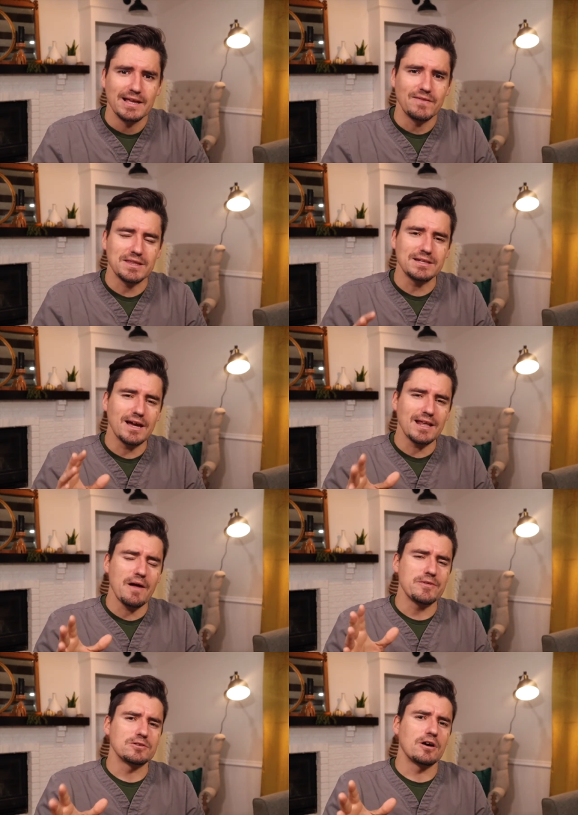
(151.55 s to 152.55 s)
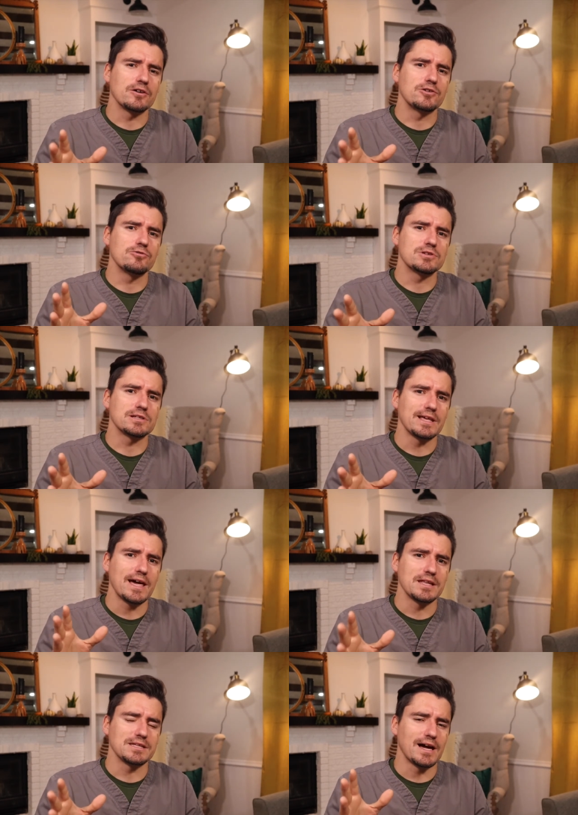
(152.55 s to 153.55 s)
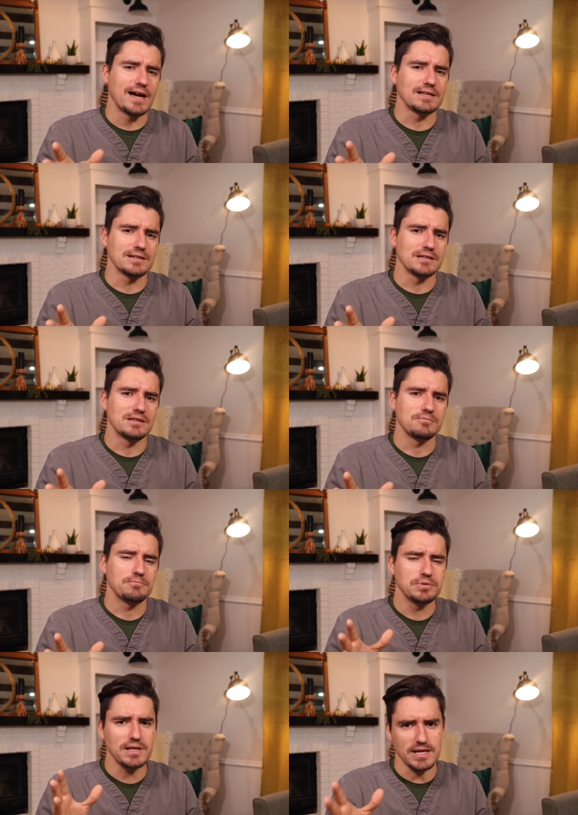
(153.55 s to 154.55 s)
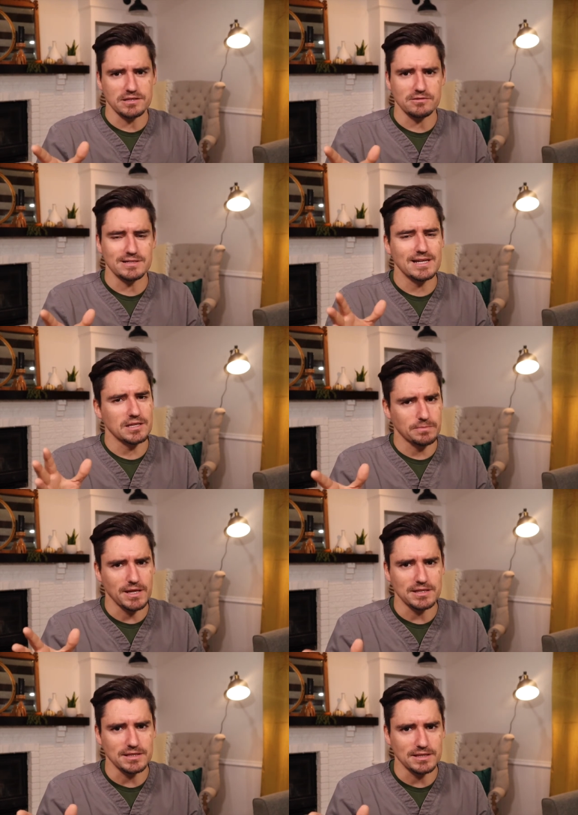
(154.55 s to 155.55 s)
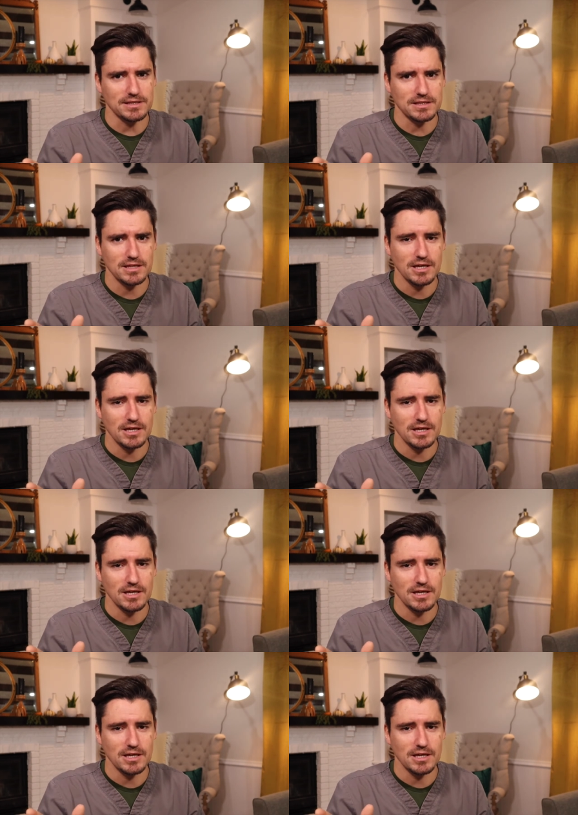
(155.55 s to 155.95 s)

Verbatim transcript: that's not how the dog usually has the eyelids placed on a daily basis.